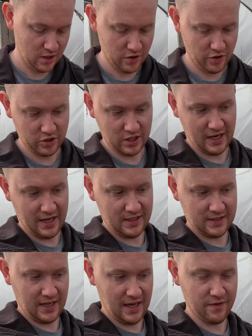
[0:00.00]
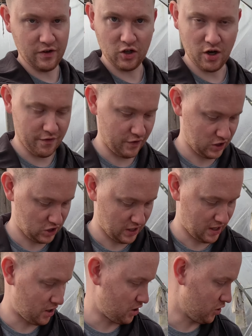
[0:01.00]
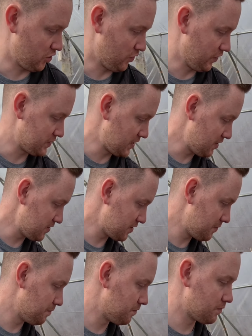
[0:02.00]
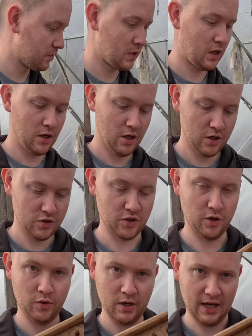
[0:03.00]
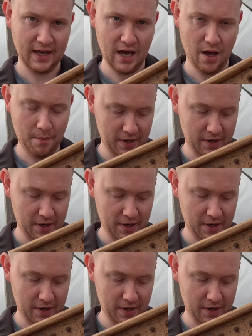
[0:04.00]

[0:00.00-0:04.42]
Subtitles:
There's a nice even coverage there on all the cells. So I get my